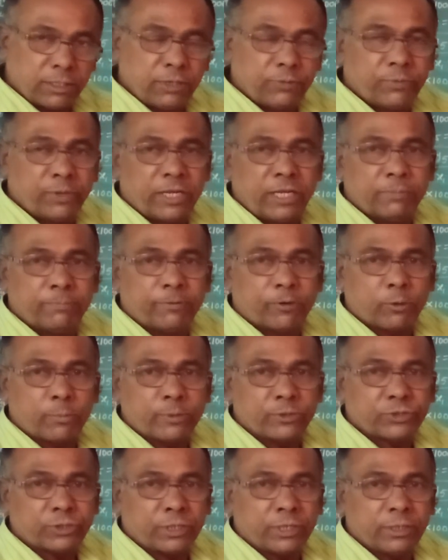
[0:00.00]
given
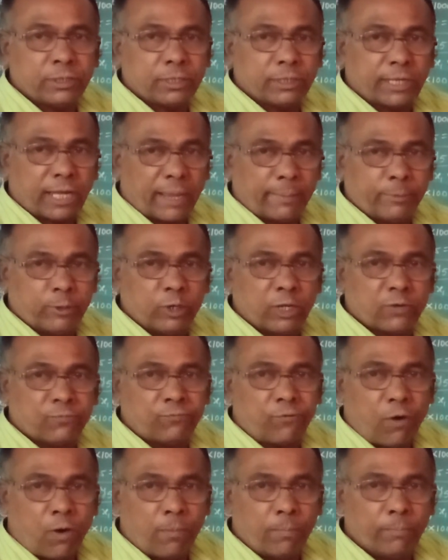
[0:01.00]
information in the tabular
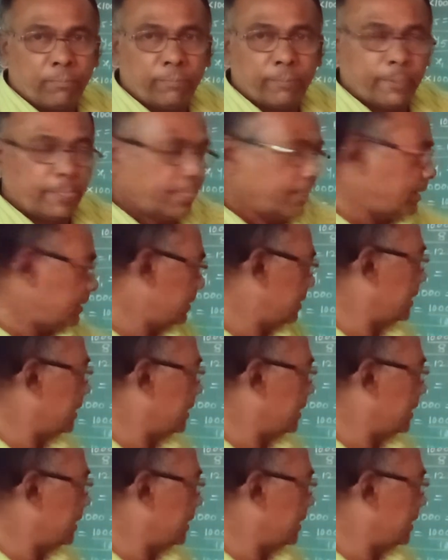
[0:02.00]
form.